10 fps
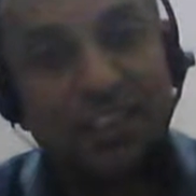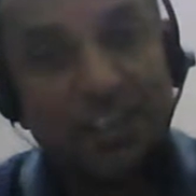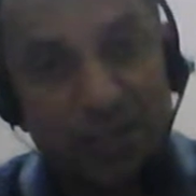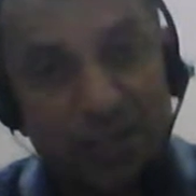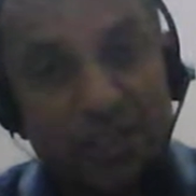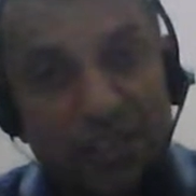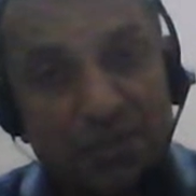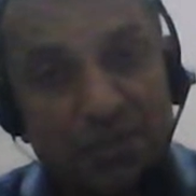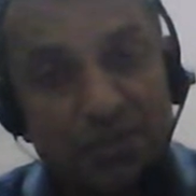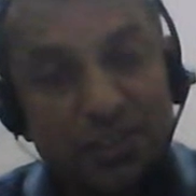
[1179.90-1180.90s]
Are you getting
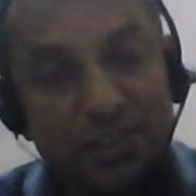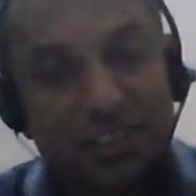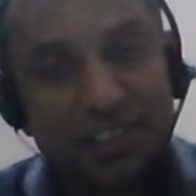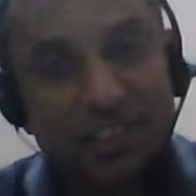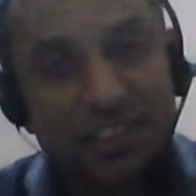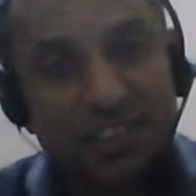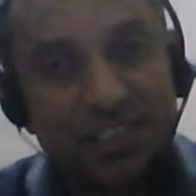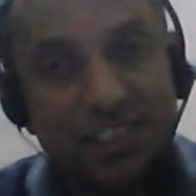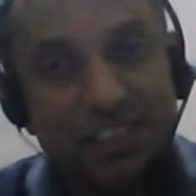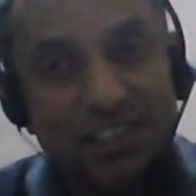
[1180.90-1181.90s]
my point?
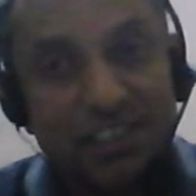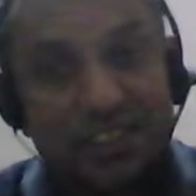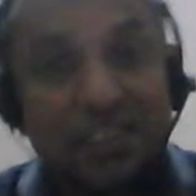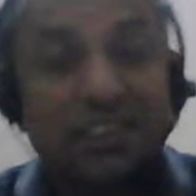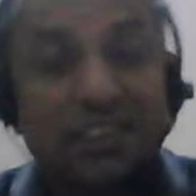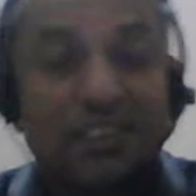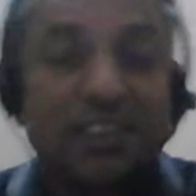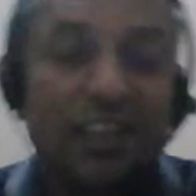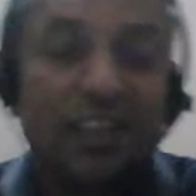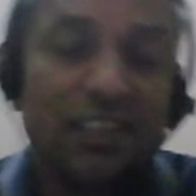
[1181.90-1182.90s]
This is
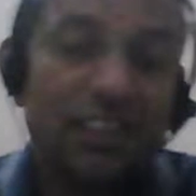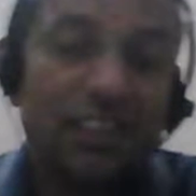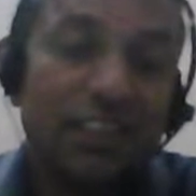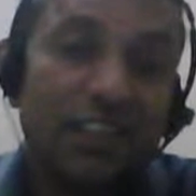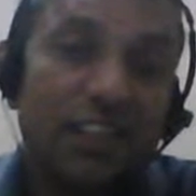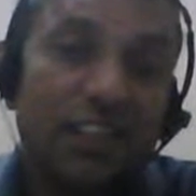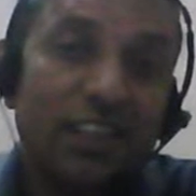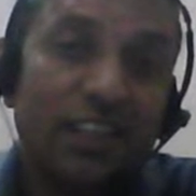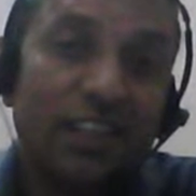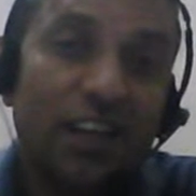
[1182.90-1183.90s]
called
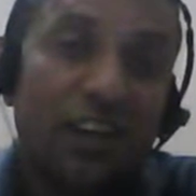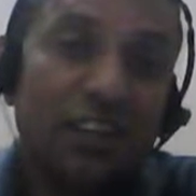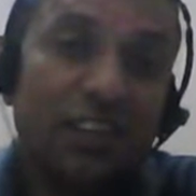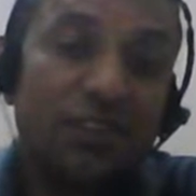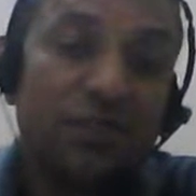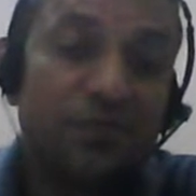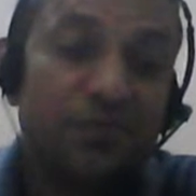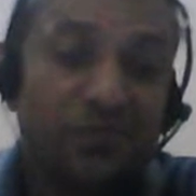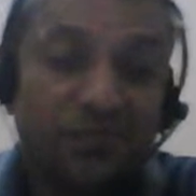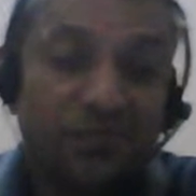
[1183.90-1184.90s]
you know
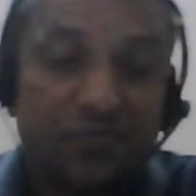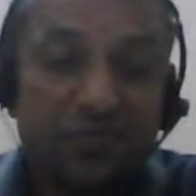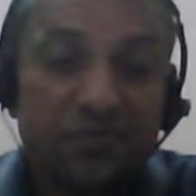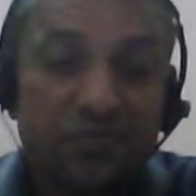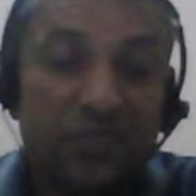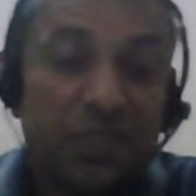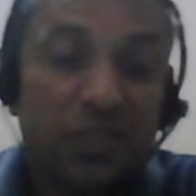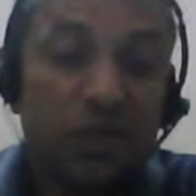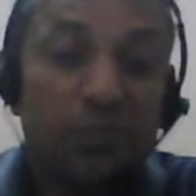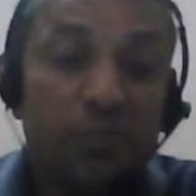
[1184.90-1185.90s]

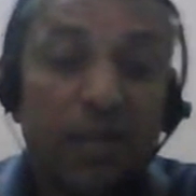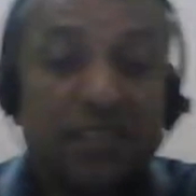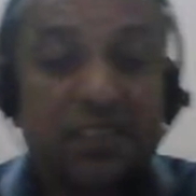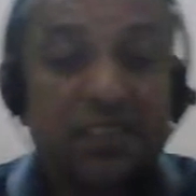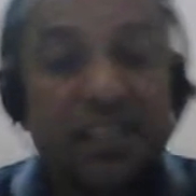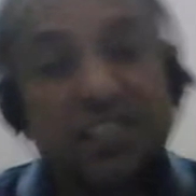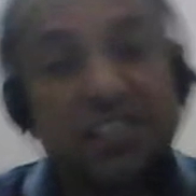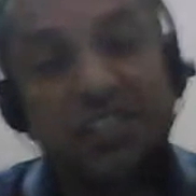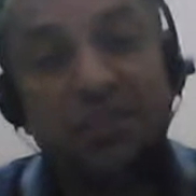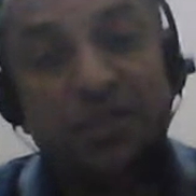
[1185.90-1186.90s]
complex
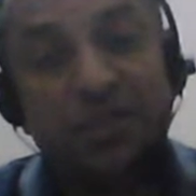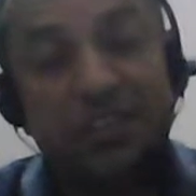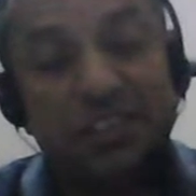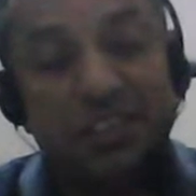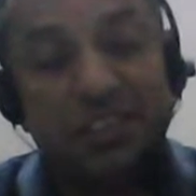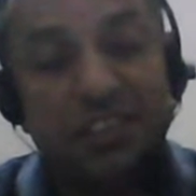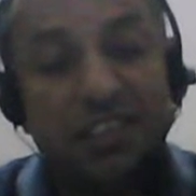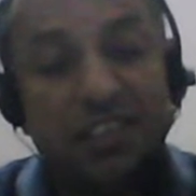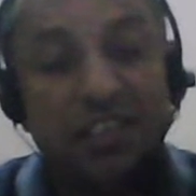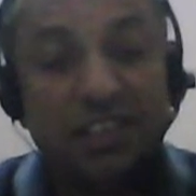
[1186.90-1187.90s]
reaction ability.
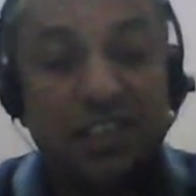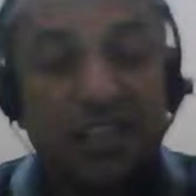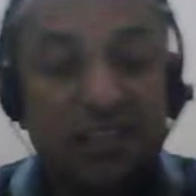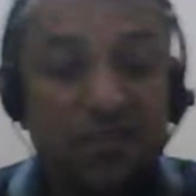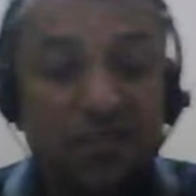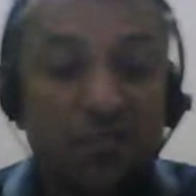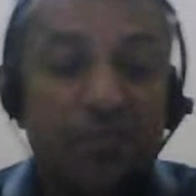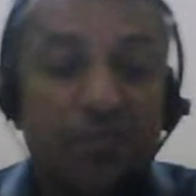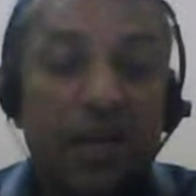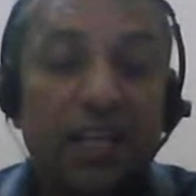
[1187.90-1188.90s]
Then
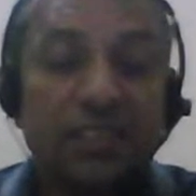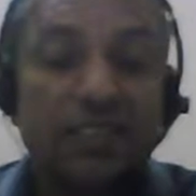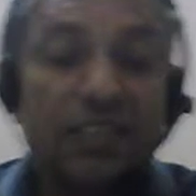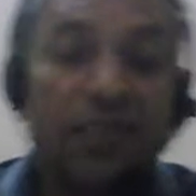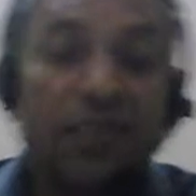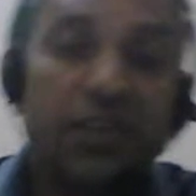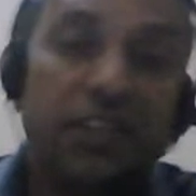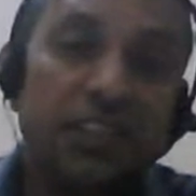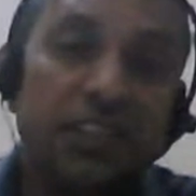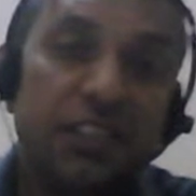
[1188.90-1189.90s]
balance ability.